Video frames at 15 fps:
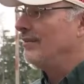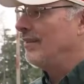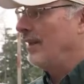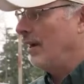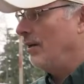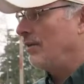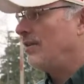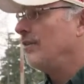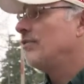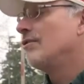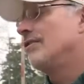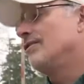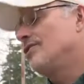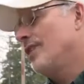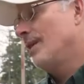the Heritage
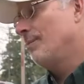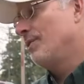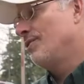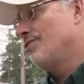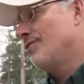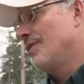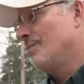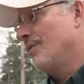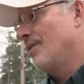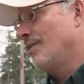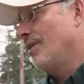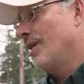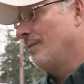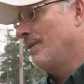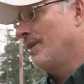and Champion Tree
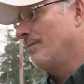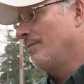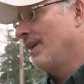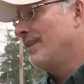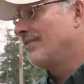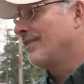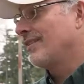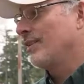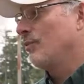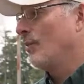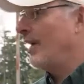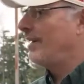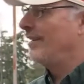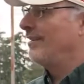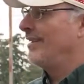Program, and it basically
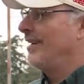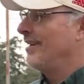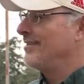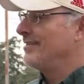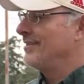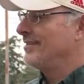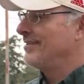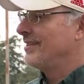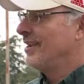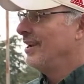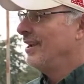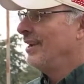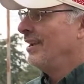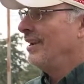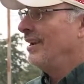recognizes
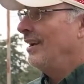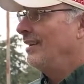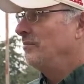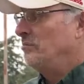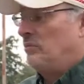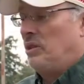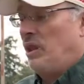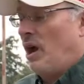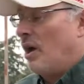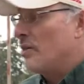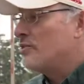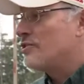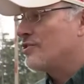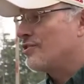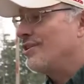uh,
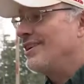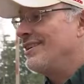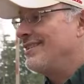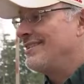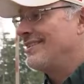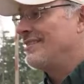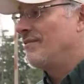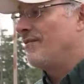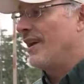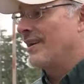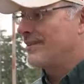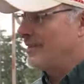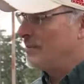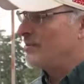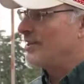large trees. In
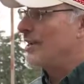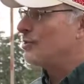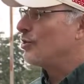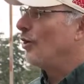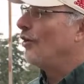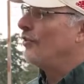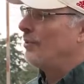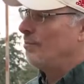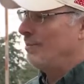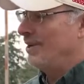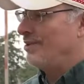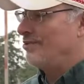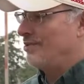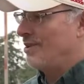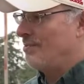fact, some states call it the
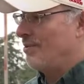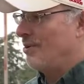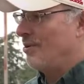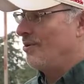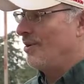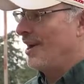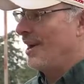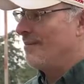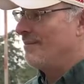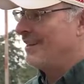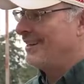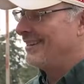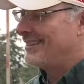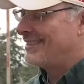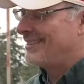Big Tree Program,
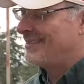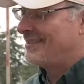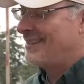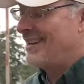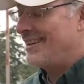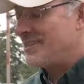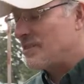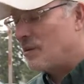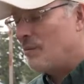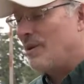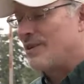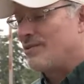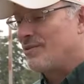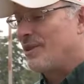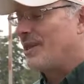and it's not so
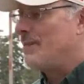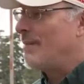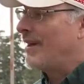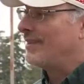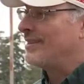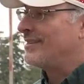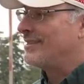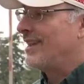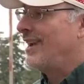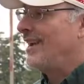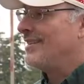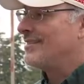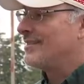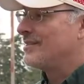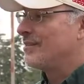much really about the
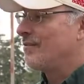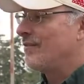size, it's the